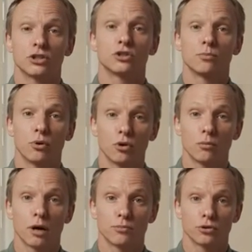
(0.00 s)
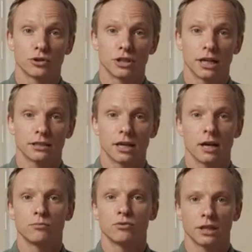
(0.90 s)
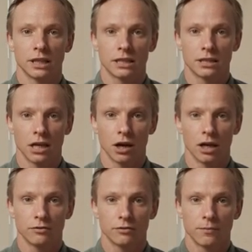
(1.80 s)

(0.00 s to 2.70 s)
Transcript: to support my project and bring this to life.